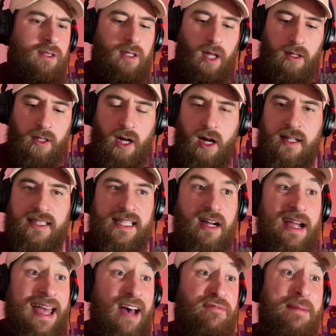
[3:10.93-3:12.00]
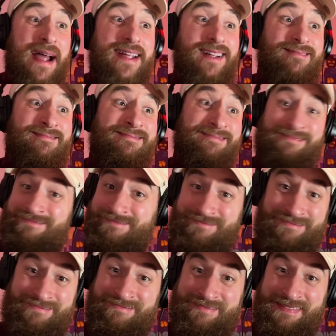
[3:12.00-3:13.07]
No, can't say I have, mate.
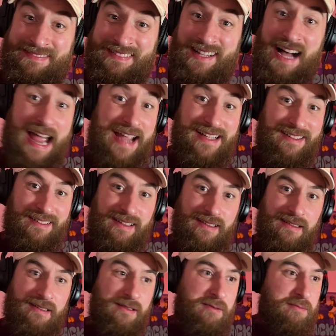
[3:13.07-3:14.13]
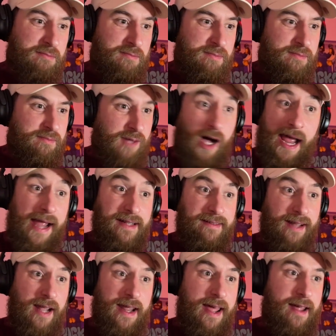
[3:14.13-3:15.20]
I ain't done
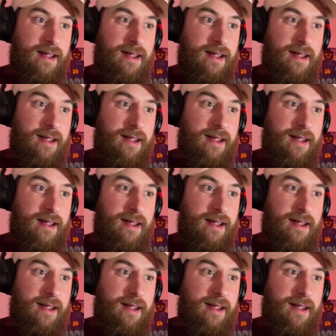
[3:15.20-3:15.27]
it.